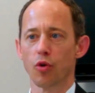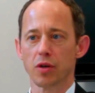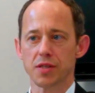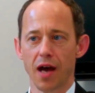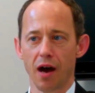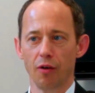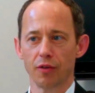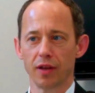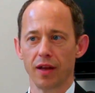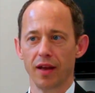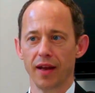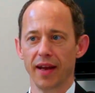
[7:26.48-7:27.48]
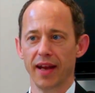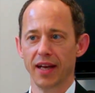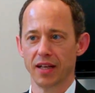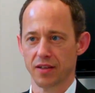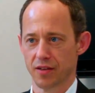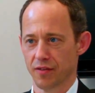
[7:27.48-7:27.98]
works out
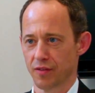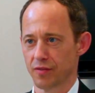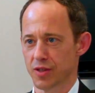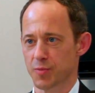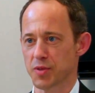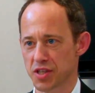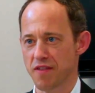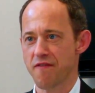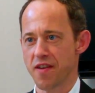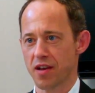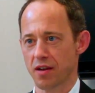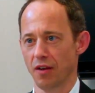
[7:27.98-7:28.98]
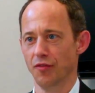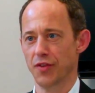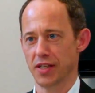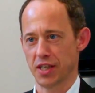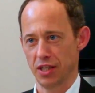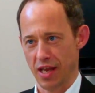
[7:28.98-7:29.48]
in a specific
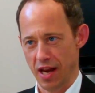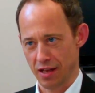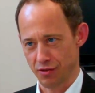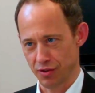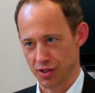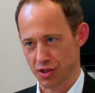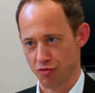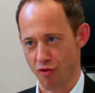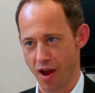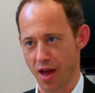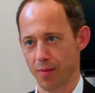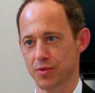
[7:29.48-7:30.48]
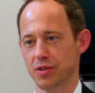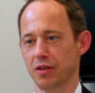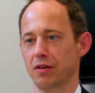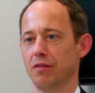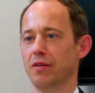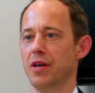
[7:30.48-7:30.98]
context that you can actually describe.
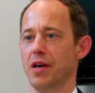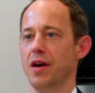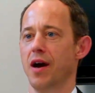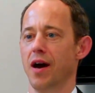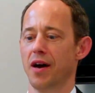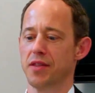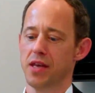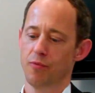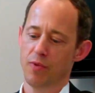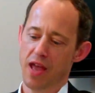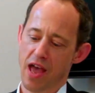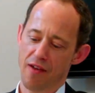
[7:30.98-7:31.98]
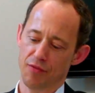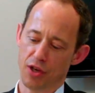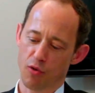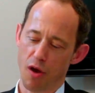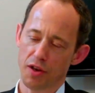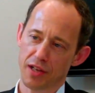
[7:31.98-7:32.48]
So I think we
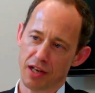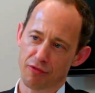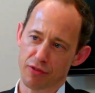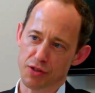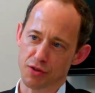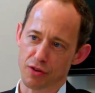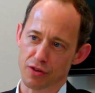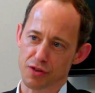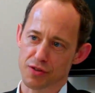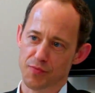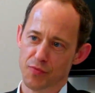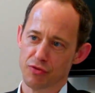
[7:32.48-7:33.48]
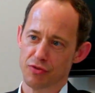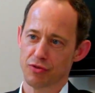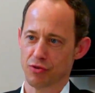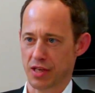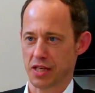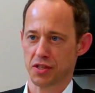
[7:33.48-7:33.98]
have the quantitative research
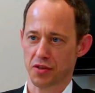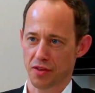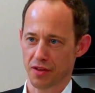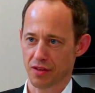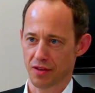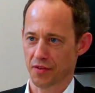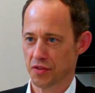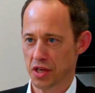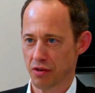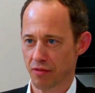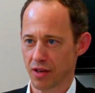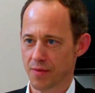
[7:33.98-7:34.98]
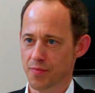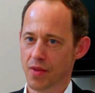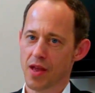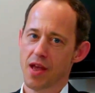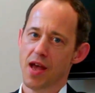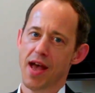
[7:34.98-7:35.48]
to test the theory,
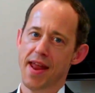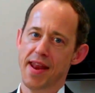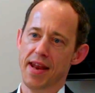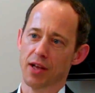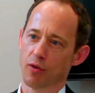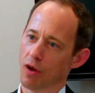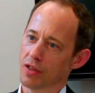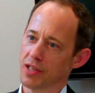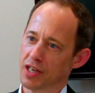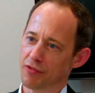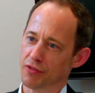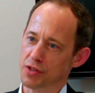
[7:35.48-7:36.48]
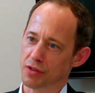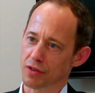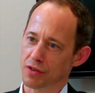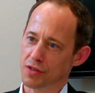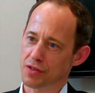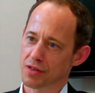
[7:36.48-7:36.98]
and then the qualitative
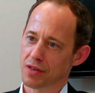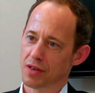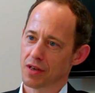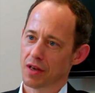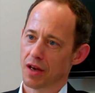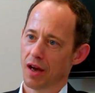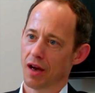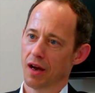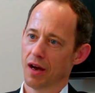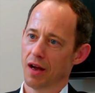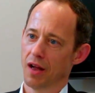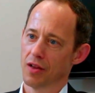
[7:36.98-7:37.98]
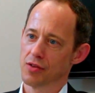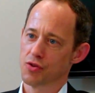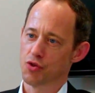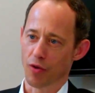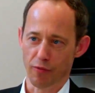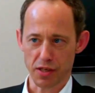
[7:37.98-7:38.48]
research
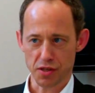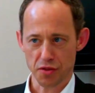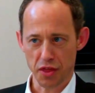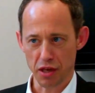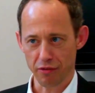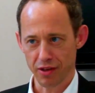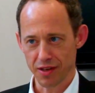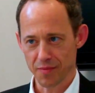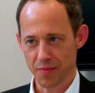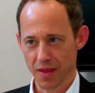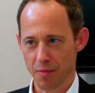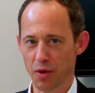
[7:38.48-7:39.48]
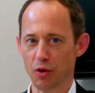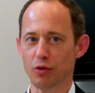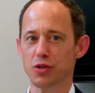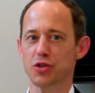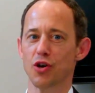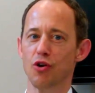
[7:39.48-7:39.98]
to enrich the theory,
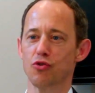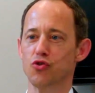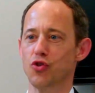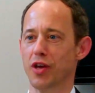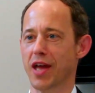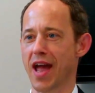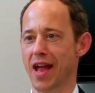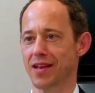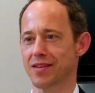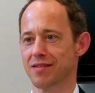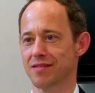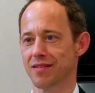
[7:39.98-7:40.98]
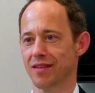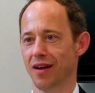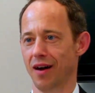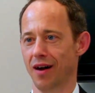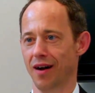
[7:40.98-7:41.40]
but also to get